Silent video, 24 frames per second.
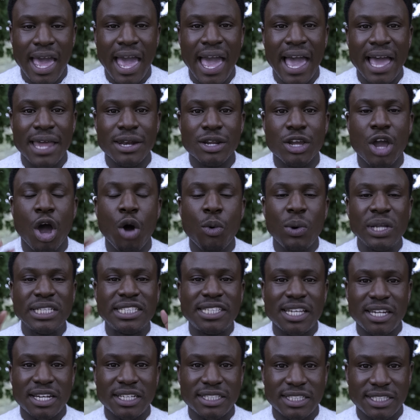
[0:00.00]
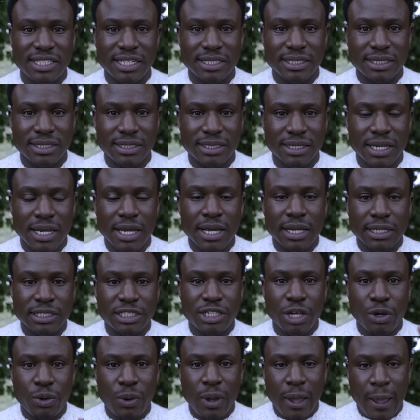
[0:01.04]
and coincidences.
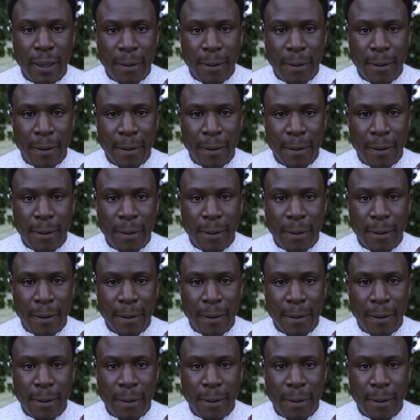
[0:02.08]
So,